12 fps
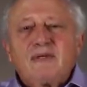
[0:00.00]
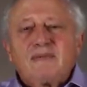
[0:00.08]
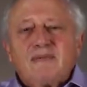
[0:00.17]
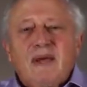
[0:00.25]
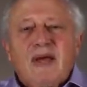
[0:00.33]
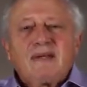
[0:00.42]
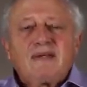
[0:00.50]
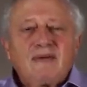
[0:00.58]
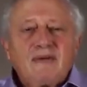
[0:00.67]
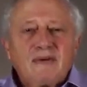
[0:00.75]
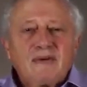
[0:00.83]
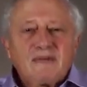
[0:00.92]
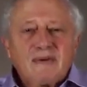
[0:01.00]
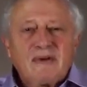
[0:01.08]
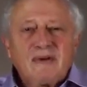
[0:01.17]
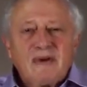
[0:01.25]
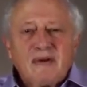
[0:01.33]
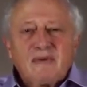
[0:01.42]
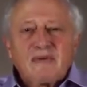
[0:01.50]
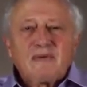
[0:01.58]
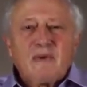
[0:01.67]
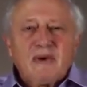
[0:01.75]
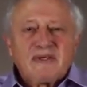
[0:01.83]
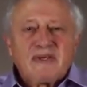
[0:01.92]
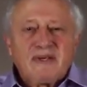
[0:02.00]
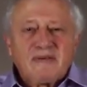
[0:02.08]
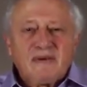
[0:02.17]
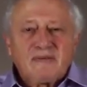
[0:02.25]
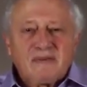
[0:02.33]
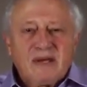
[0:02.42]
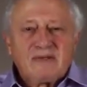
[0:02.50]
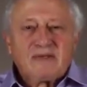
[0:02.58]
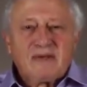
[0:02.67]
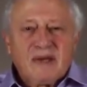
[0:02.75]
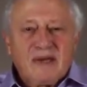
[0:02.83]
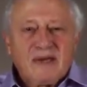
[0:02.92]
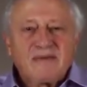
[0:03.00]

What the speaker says: plight in Europe was worsening from day to day.